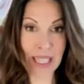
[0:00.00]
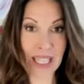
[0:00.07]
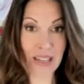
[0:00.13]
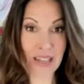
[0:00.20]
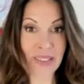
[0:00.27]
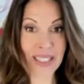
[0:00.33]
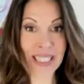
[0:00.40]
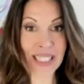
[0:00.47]

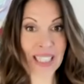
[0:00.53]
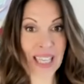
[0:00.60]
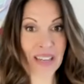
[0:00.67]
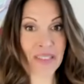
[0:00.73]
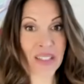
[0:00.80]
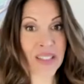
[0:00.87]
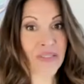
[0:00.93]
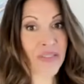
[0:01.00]

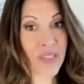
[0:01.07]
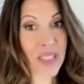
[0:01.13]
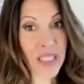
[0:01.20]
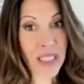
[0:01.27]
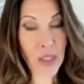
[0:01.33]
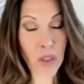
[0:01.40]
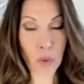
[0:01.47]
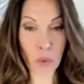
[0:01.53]
11:11
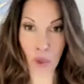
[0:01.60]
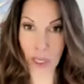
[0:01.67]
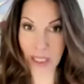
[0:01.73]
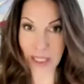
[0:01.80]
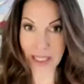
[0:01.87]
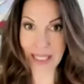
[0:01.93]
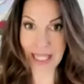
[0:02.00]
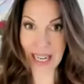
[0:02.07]
video where I
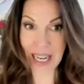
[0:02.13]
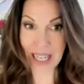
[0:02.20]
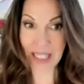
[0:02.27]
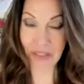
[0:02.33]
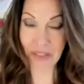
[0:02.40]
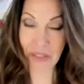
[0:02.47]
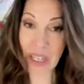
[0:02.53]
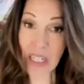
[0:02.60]
did the
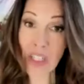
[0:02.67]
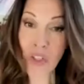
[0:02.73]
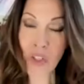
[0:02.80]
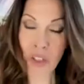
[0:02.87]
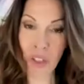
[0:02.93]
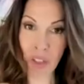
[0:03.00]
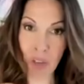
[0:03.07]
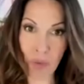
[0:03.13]

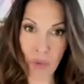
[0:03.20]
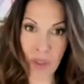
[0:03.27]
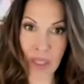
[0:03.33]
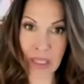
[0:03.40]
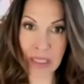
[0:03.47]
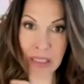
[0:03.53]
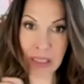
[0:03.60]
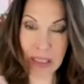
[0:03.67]
activations for
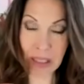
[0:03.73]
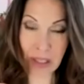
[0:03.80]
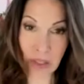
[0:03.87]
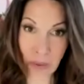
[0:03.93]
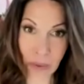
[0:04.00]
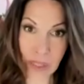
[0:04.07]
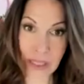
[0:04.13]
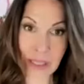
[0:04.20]
that
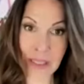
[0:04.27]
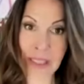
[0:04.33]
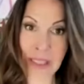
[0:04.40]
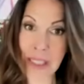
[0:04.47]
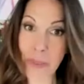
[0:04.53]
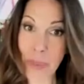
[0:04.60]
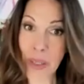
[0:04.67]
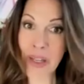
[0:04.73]
crystalline
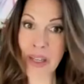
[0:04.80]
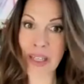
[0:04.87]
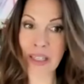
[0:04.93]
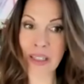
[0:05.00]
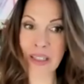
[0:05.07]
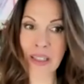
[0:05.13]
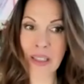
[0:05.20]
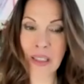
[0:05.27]

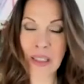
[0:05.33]
spine,